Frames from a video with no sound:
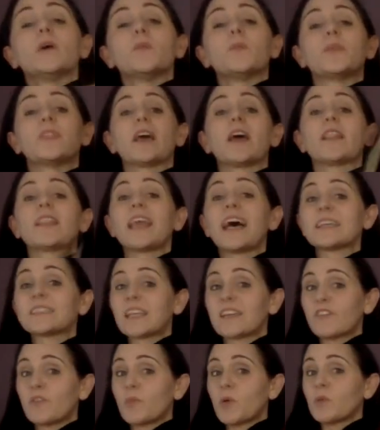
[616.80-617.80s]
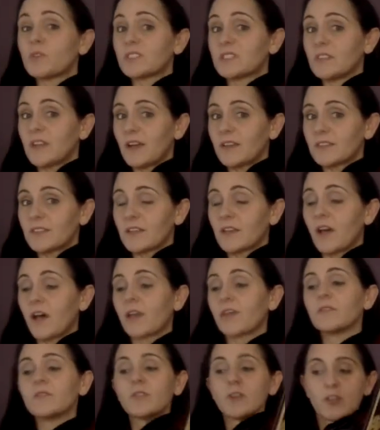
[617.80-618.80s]
But that last half a bow is not
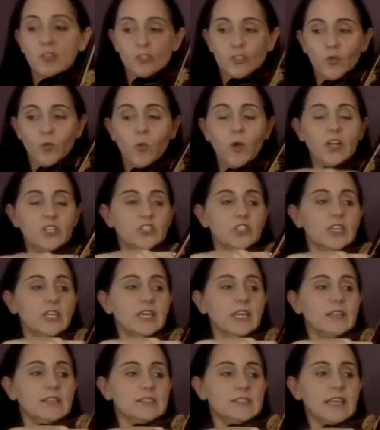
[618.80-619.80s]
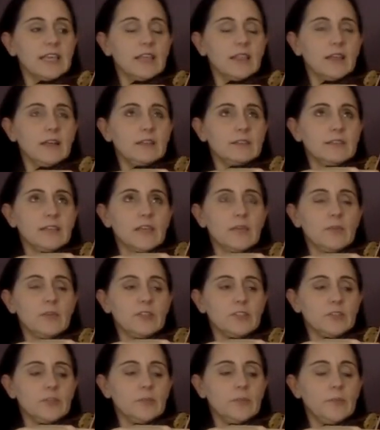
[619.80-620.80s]
staccato. So watch again. Second line, second
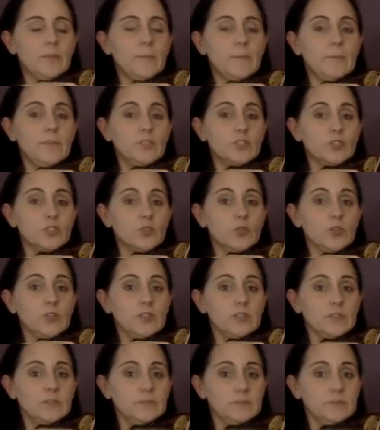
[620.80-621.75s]
measure. Short.